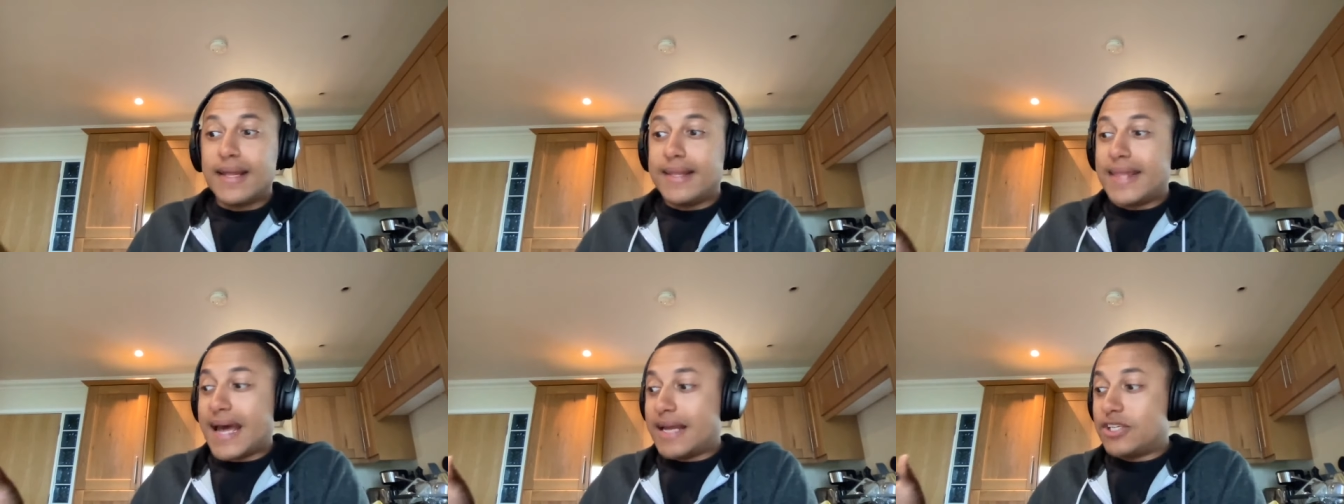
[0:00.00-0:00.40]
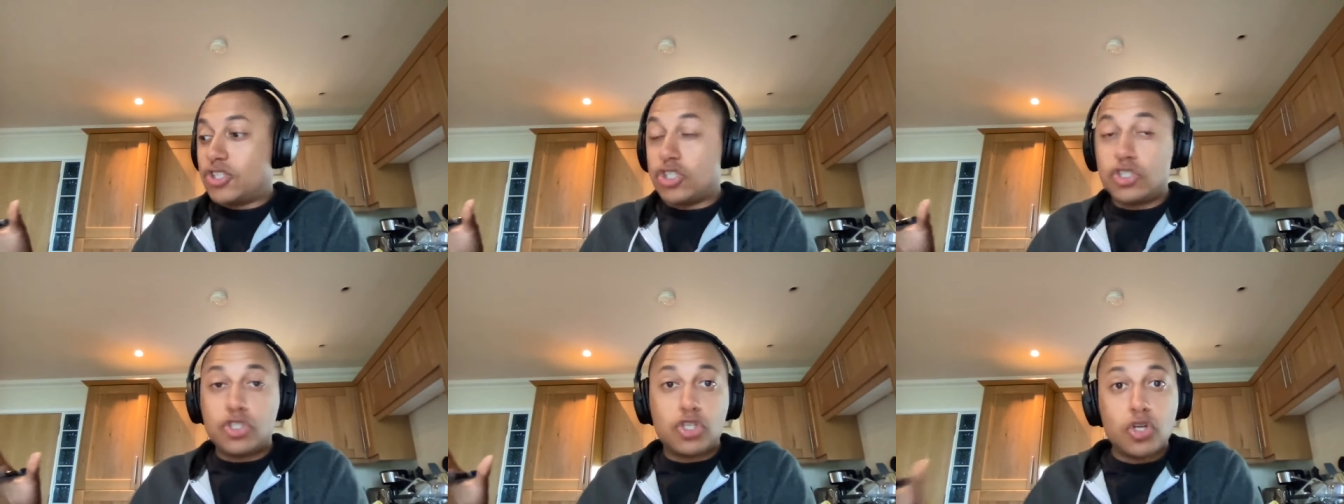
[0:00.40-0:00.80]
that
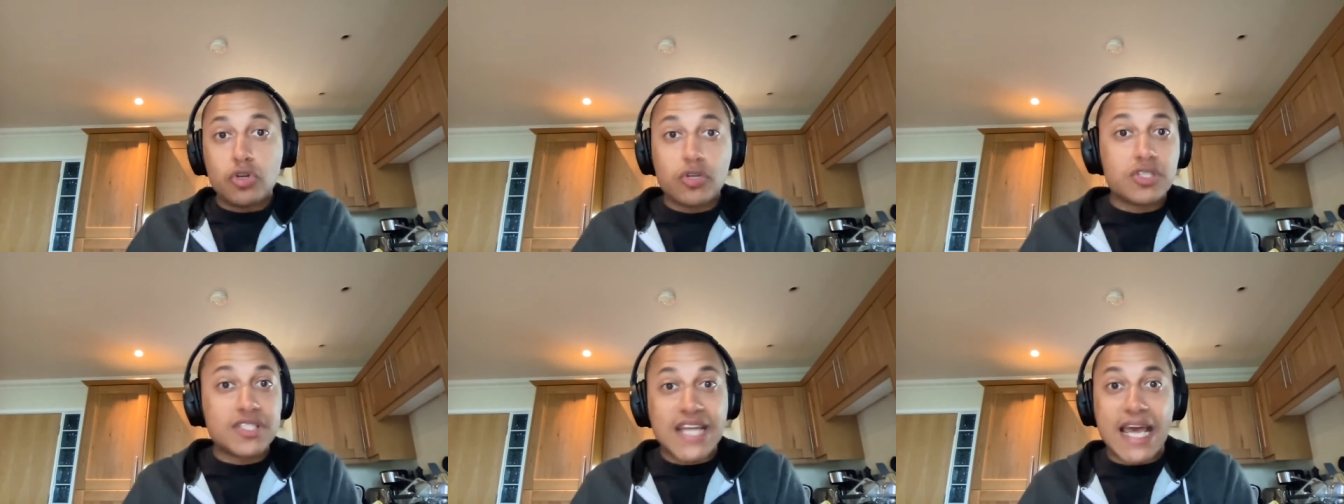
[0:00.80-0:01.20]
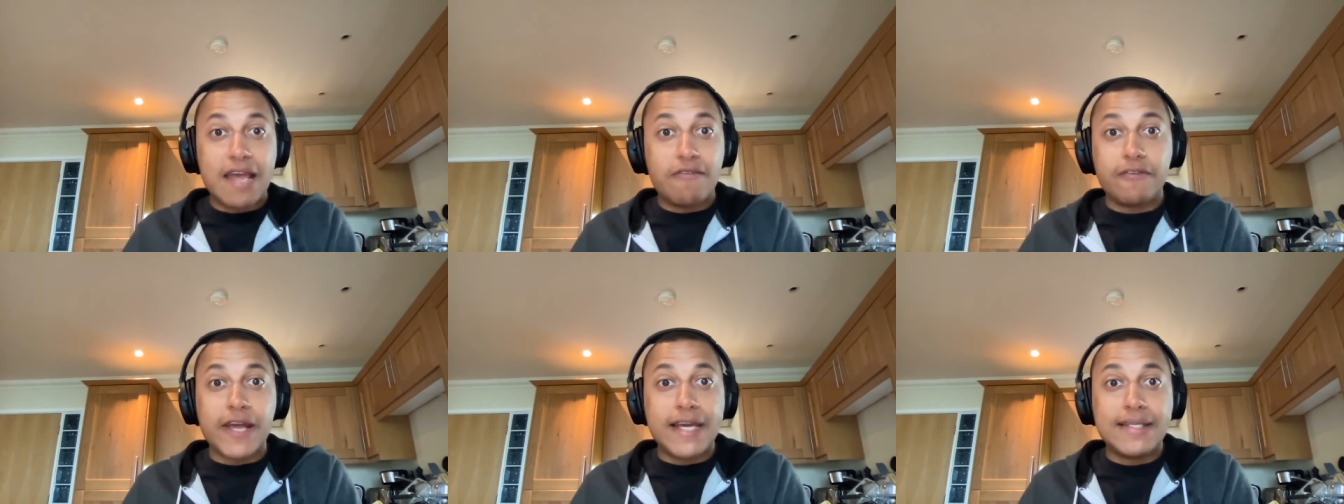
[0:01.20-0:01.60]
just do not stay
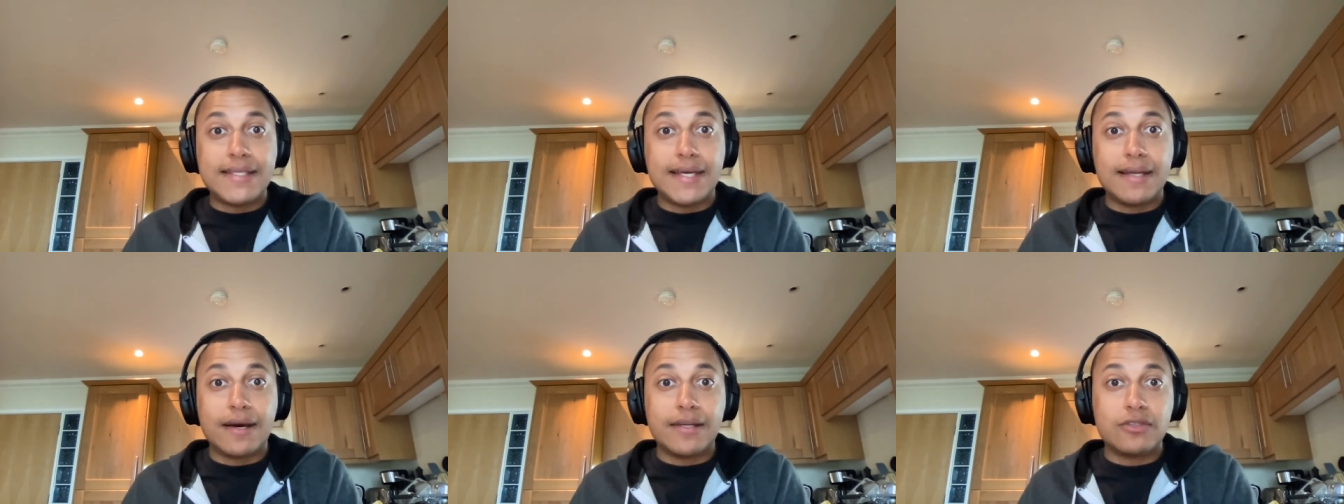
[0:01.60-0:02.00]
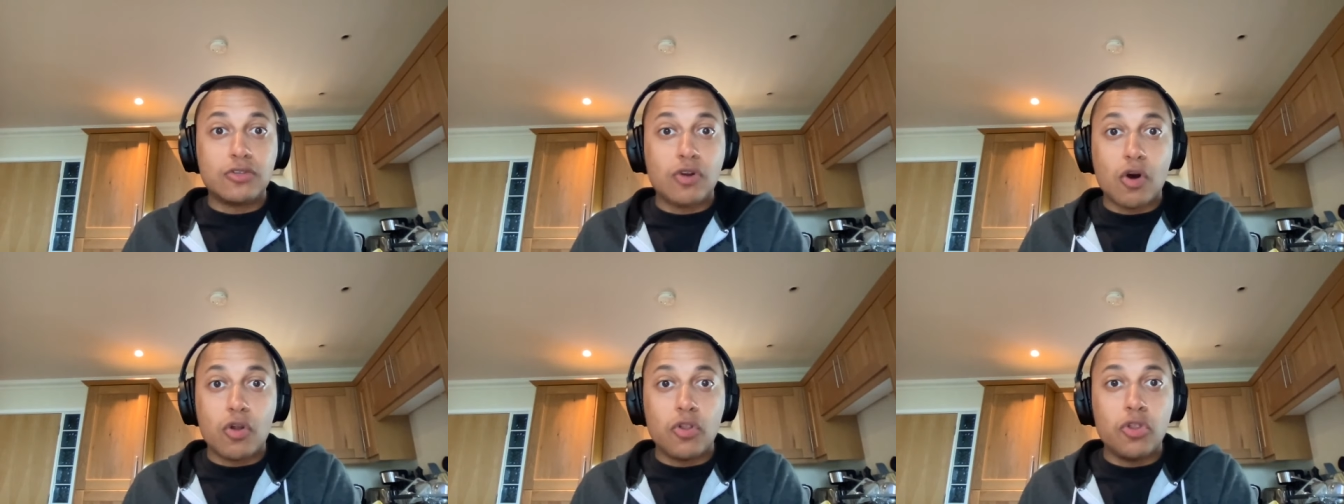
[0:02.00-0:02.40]
inflated, I do
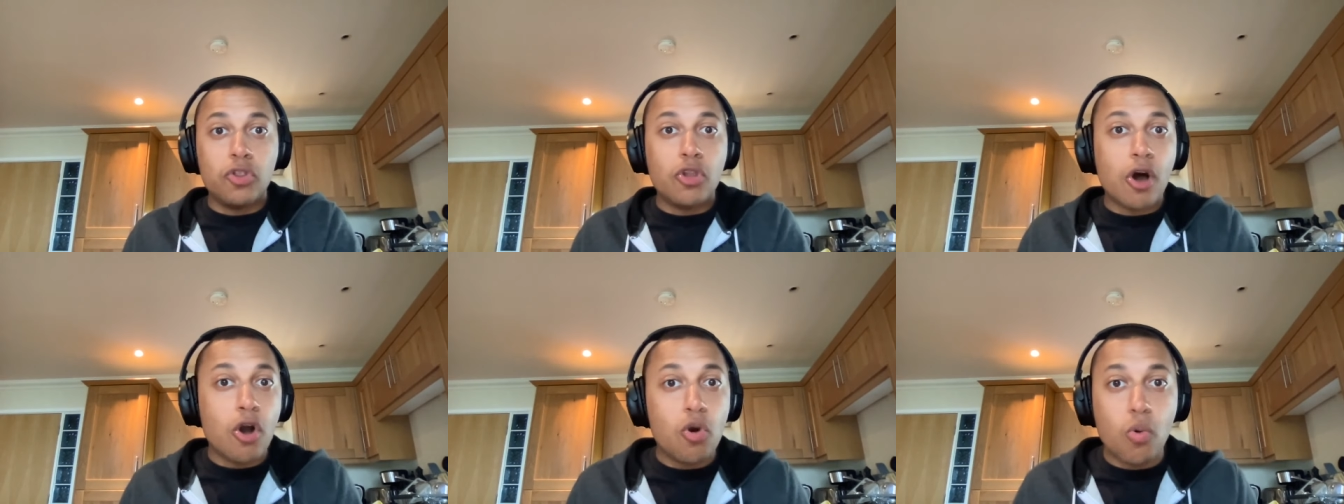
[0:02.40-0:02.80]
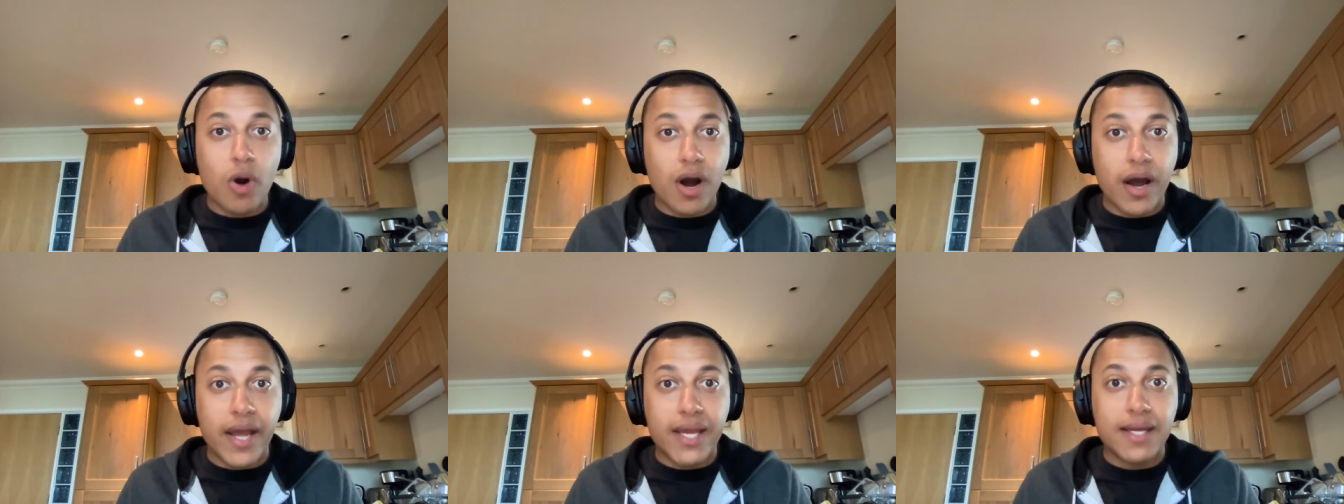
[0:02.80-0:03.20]
not know
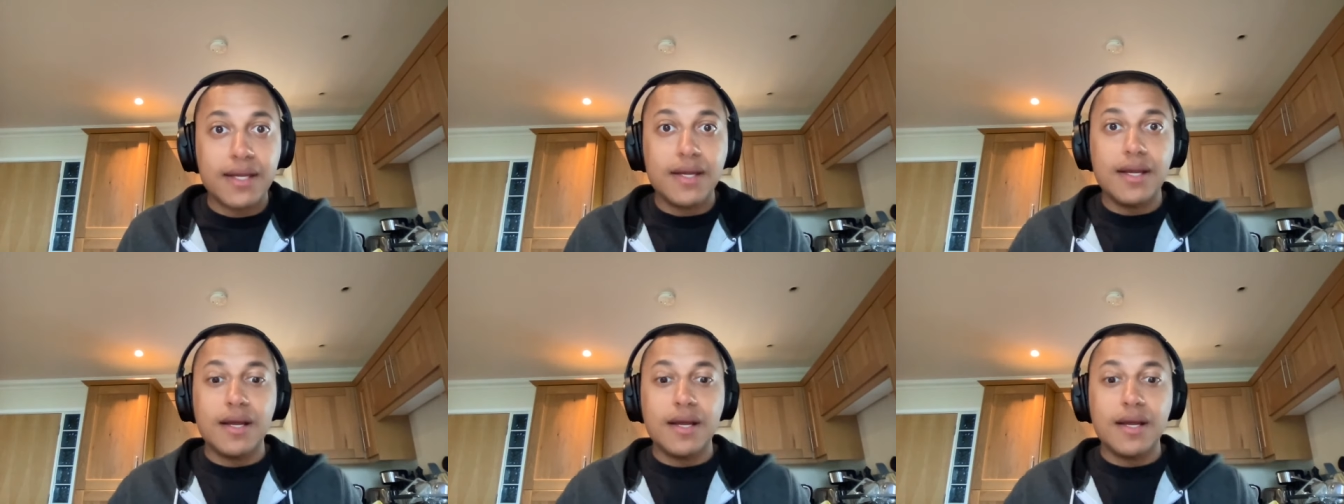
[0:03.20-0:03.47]
why.